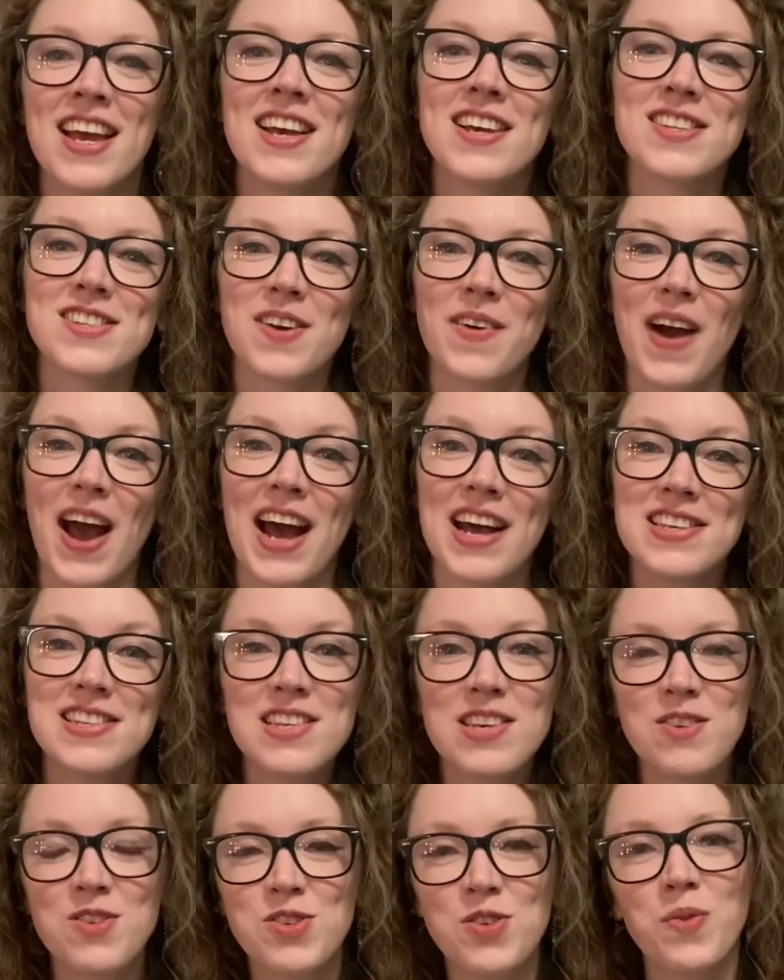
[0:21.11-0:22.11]
So as
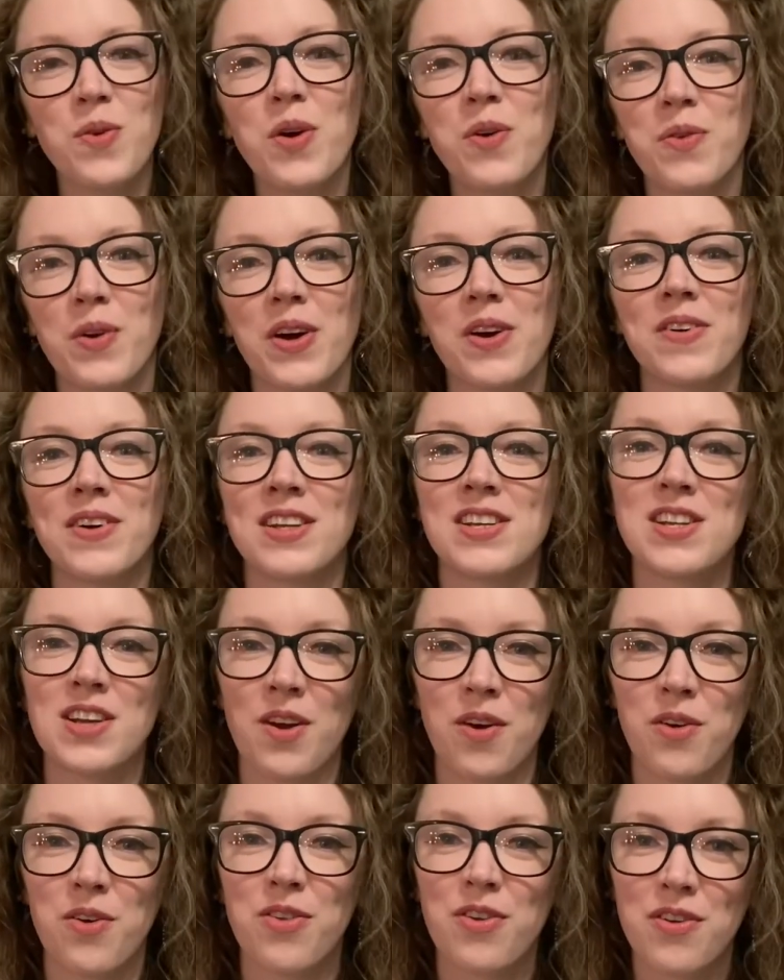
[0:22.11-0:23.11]
usual, we're going to
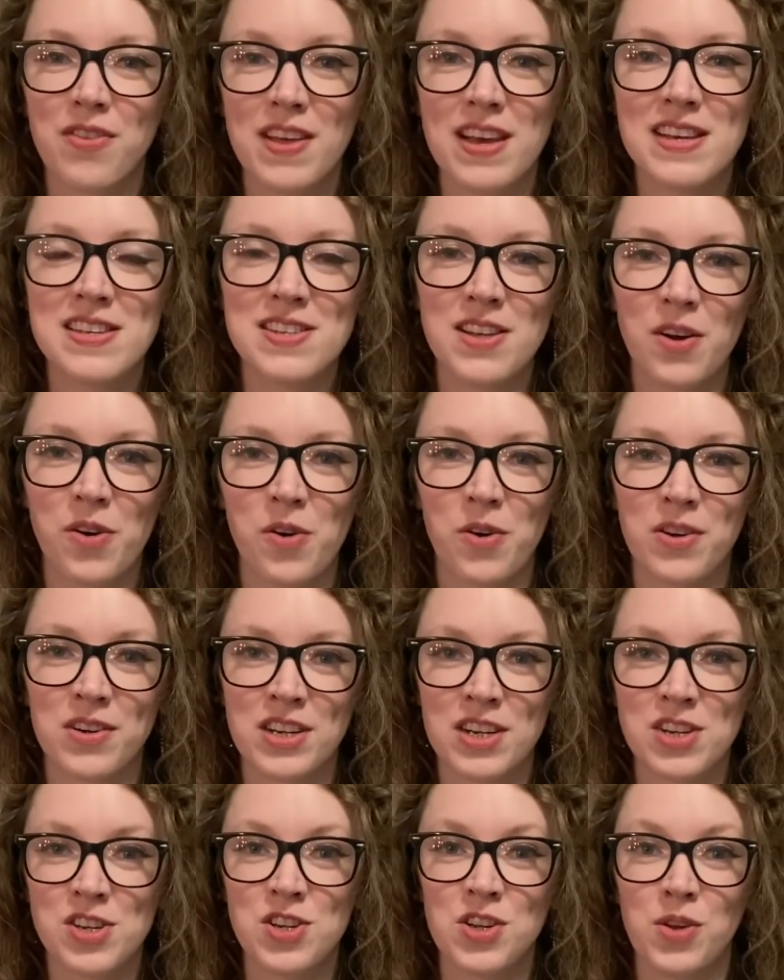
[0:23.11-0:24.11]
go through these
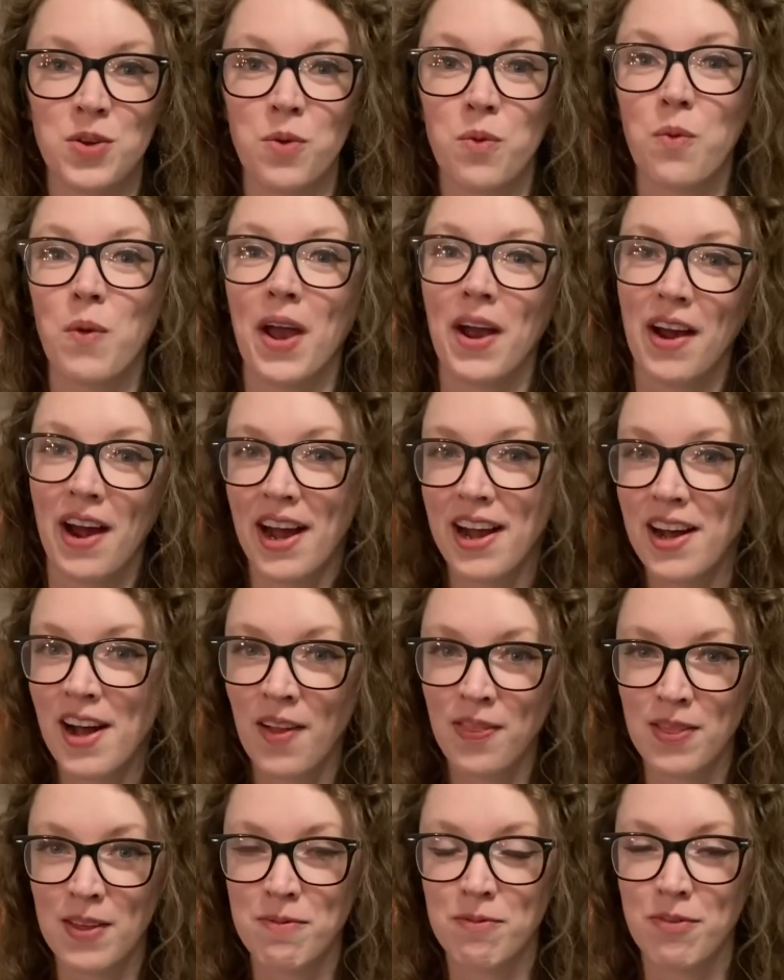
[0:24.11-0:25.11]
according to where I
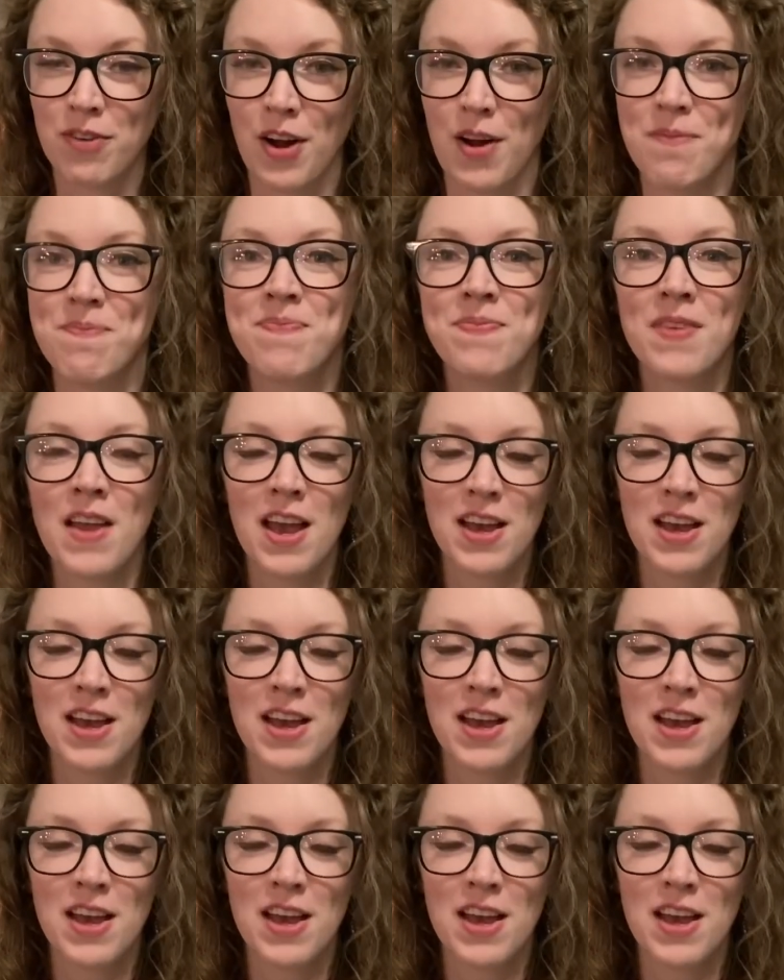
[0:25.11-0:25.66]
got them from.